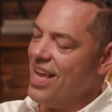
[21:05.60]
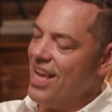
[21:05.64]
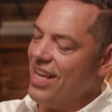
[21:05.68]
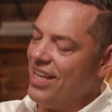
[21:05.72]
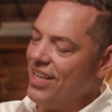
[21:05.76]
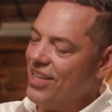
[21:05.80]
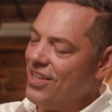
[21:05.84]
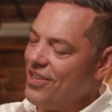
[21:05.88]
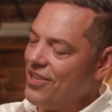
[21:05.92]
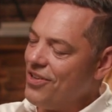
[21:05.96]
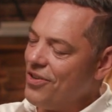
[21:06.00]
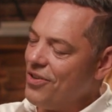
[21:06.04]

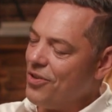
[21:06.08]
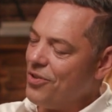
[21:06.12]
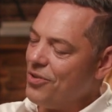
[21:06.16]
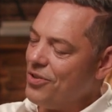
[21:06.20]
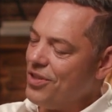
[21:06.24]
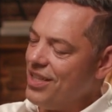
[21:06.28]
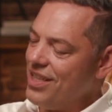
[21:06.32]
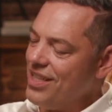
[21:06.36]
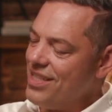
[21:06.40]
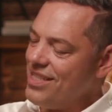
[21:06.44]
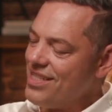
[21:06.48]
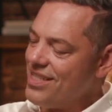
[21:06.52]

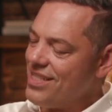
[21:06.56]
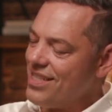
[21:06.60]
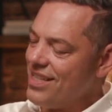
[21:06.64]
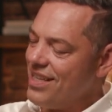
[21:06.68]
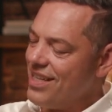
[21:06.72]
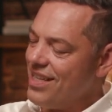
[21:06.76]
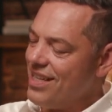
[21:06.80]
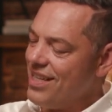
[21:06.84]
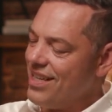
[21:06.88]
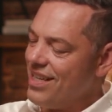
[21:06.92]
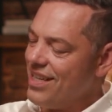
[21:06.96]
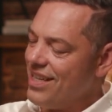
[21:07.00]
these
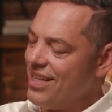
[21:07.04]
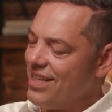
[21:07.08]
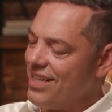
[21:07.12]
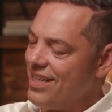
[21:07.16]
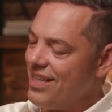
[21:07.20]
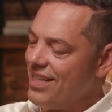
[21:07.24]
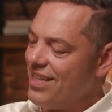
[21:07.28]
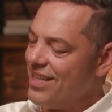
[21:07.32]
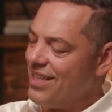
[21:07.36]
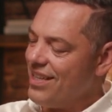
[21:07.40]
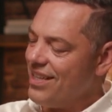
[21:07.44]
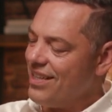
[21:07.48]

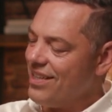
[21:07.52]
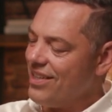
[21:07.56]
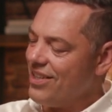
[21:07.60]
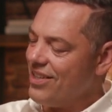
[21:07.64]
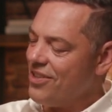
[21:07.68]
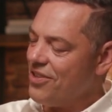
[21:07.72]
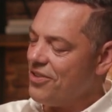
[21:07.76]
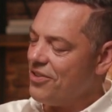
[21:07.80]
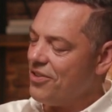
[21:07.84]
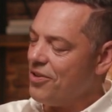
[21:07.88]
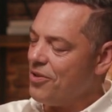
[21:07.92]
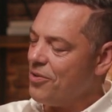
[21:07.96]

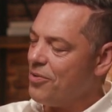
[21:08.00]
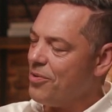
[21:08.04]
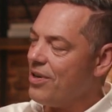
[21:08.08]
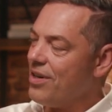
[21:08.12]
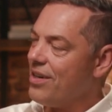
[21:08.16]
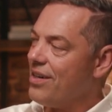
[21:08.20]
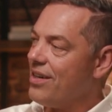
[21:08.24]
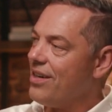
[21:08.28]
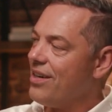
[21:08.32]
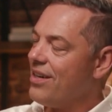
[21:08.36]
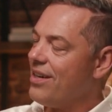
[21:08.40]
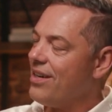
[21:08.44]

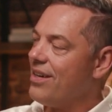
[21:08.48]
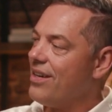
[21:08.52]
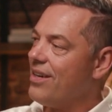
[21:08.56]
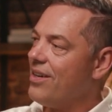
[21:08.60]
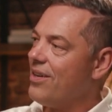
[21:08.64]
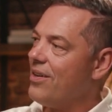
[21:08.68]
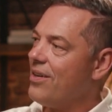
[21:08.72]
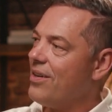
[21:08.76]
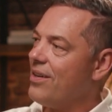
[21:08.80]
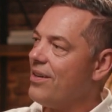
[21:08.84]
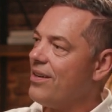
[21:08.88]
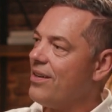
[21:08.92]

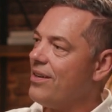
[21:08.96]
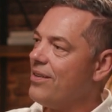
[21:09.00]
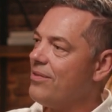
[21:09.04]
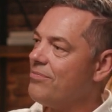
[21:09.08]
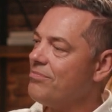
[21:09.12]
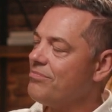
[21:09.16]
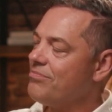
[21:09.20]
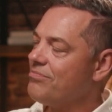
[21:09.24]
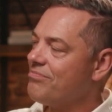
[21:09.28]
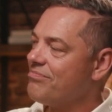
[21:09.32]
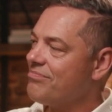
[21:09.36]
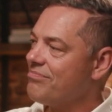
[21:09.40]

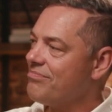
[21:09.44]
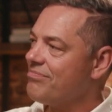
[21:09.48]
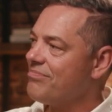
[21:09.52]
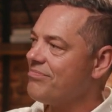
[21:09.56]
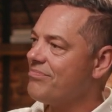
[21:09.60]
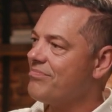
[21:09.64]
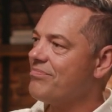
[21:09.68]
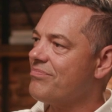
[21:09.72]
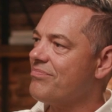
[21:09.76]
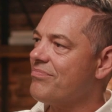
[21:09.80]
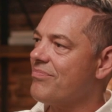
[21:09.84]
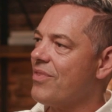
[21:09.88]

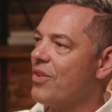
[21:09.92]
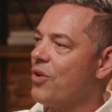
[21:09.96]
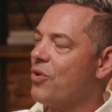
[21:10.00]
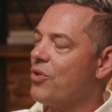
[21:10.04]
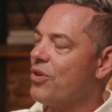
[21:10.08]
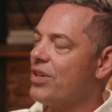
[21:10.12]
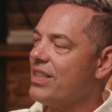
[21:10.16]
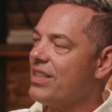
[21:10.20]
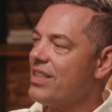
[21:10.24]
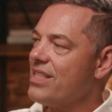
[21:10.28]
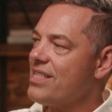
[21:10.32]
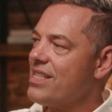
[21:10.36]

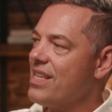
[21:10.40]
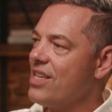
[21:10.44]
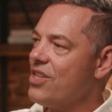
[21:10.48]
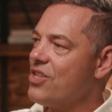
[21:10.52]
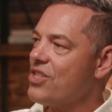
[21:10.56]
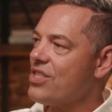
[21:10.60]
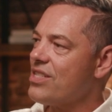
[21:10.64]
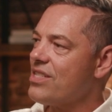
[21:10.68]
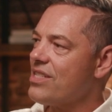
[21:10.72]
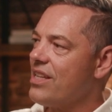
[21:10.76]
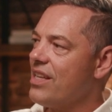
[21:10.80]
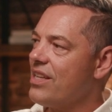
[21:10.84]

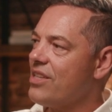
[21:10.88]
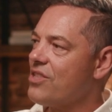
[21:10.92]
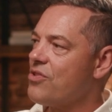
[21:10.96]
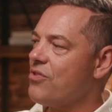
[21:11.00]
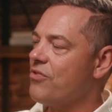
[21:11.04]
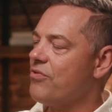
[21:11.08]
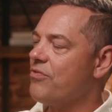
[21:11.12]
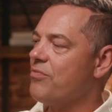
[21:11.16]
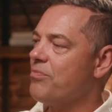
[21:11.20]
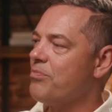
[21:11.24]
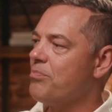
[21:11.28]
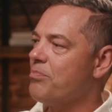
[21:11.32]
organizations like
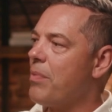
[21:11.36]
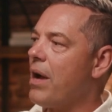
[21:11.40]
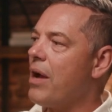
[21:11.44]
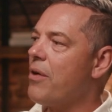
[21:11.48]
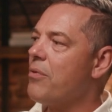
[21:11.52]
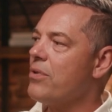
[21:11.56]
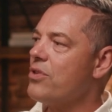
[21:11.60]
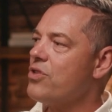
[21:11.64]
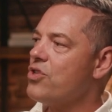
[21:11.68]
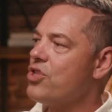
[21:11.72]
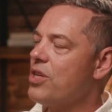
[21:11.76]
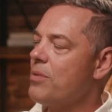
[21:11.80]
of
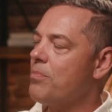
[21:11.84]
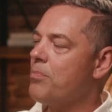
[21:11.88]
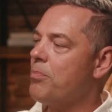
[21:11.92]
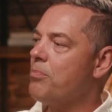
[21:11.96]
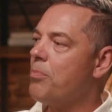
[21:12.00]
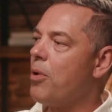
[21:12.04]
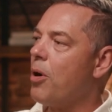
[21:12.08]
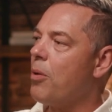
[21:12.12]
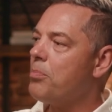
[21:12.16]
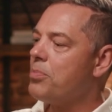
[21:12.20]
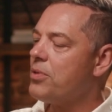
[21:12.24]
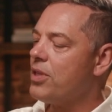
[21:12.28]
pirate ship
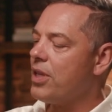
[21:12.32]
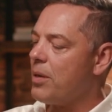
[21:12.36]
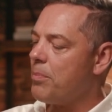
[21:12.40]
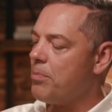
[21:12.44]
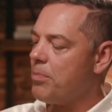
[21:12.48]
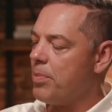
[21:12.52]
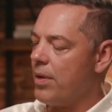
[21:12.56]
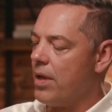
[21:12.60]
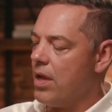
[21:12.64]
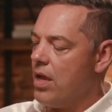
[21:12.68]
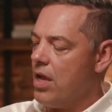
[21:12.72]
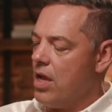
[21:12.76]
popped
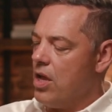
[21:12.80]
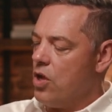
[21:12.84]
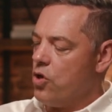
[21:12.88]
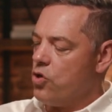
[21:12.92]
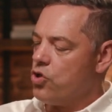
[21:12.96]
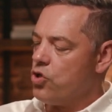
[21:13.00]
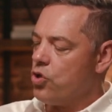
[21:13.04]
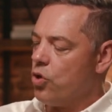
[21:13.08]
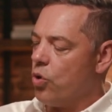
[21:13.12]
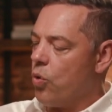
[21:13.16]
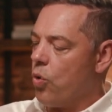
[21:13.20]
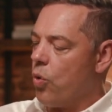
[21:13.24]
up.
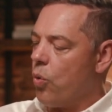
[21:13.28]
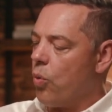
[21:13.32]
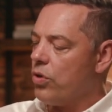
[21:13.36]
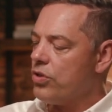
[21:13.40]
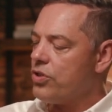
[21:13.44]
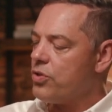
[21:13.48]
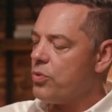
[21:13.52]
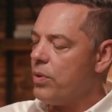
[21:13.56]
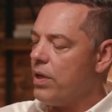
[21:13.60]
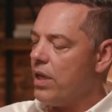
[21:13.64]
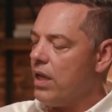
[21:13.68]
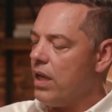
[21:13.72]
So
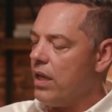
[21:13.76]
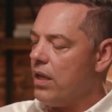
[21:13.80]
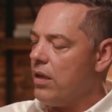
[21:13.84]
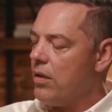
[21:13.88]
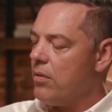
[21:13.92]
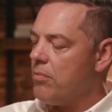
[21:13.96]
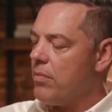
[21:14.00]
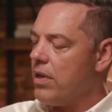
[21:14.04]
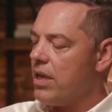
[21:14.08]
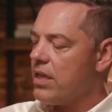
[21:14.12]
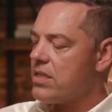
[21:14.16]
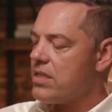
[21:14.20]
what really
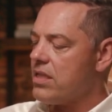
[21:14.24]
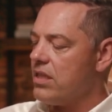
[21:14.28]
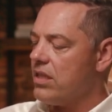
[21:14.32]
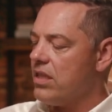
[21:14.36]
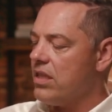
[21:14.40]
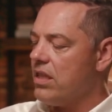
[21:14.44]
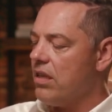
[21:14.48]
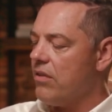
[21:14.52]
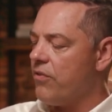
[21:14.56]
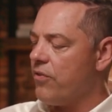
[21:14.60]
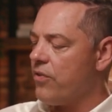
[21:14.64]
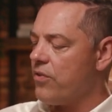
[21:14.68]
makes a
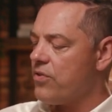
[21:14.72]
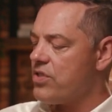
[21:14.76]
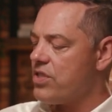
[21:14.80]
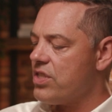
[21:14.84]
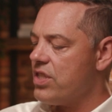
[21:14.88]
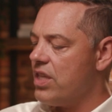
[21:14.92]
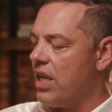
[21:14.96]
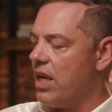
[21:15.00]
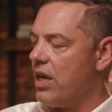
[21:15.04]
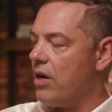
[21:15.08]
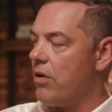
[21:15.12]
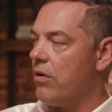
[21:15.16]
difference
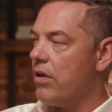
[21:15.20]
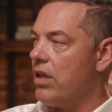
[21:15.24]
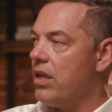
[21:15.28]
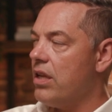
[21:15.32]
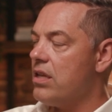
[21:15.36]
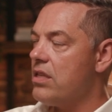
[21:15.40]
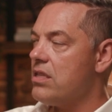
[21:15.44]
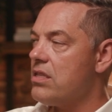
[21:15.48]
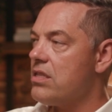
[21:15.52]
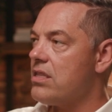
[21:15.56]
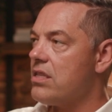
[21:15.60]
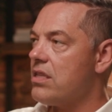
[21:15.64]
there
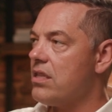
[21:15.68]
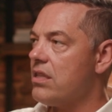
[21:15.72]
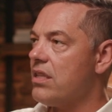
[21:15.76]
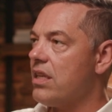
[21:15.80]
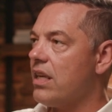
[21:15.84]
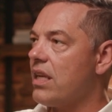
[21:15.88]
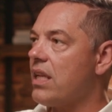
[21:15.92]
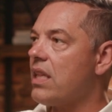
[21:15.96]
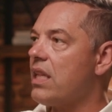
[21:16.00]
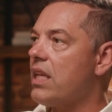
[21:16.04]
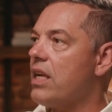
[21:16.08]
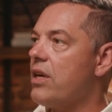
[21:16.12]
is the
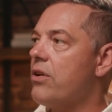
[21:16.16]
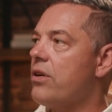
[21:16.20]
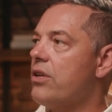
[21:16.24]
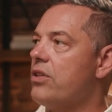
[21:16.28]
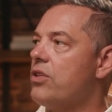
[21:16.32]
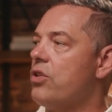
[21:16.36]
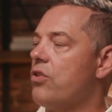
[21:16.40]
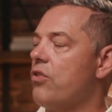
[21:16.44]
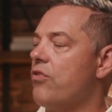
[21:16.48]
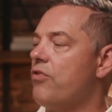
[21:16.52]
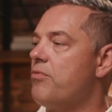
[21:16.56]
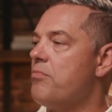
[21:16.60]

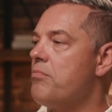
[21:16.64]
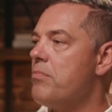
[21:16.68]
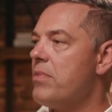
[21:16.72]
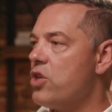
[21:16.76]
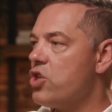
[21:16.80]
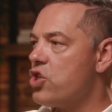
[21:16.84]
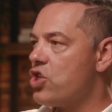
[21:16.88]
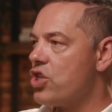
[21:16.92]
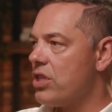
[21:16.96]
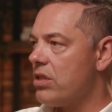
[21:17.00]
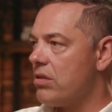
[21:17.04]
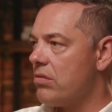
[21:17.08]
clarity of
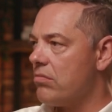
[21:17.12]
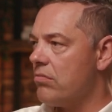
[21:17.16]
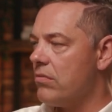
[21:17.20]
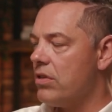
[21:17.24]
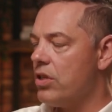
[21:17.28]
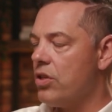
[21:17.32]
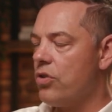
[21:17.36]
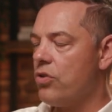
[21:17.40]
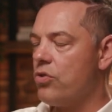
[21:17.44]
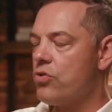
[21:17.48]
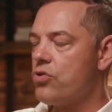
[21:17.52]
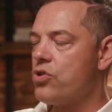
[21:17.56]
mission.
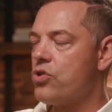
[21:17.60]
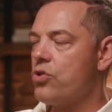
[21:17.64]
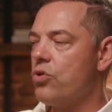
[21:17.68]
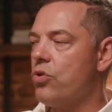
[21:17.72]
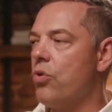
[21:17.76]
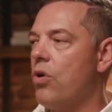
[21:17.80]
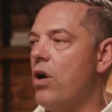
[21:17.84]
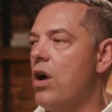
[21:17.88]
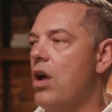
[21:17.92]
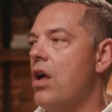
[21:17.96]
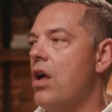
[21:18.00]
So